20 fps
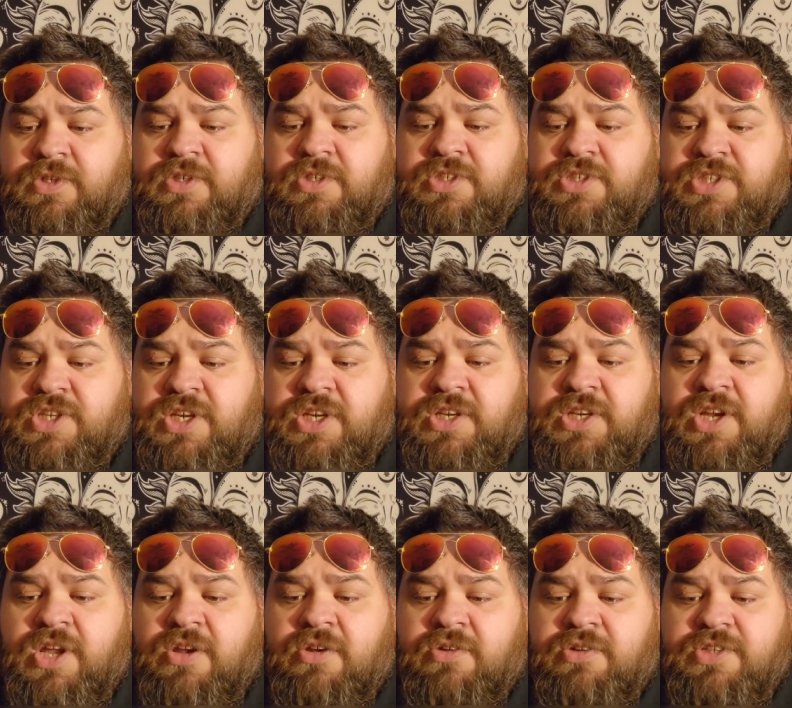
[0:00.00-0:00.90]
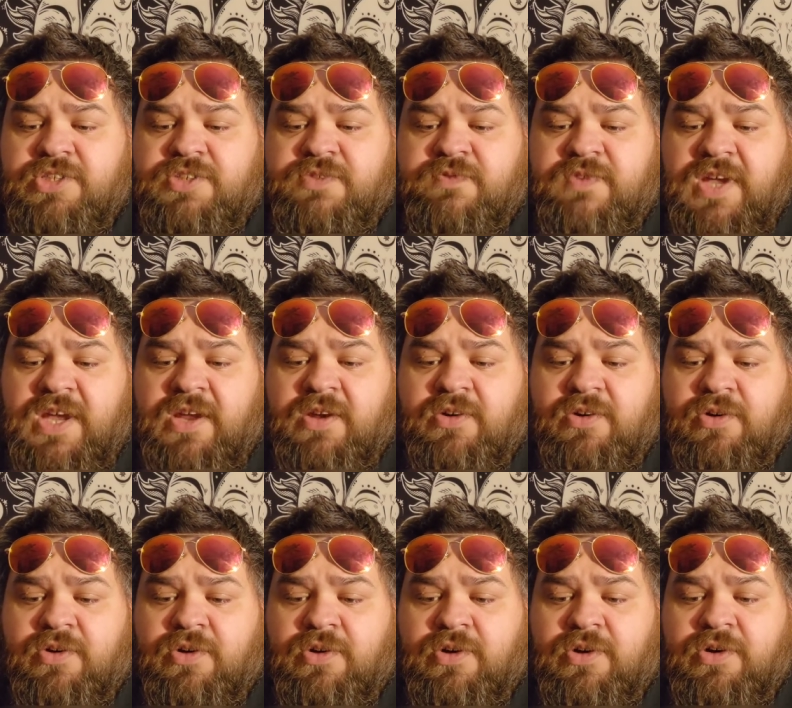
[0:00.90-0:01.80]
she noticed that
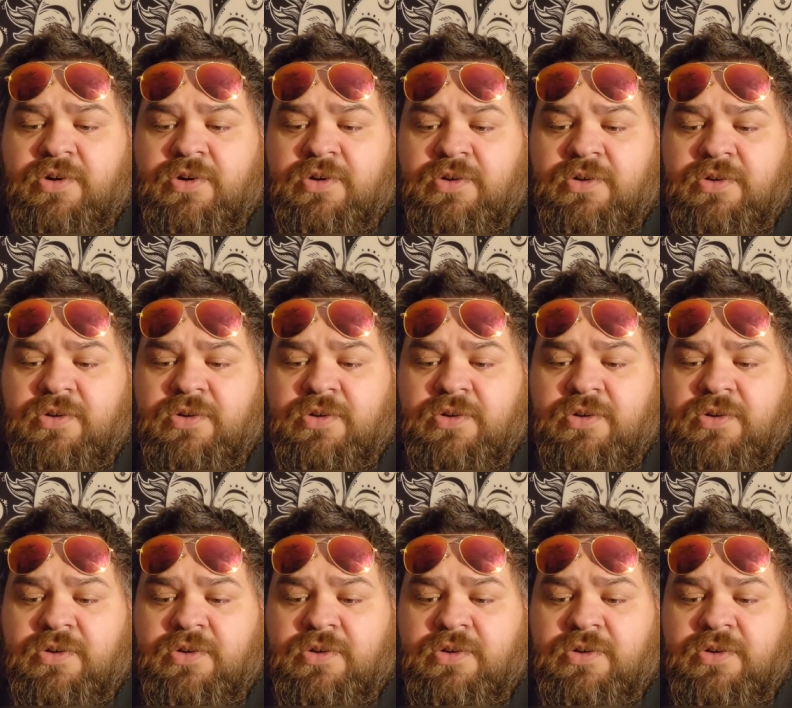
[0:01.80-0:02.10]
her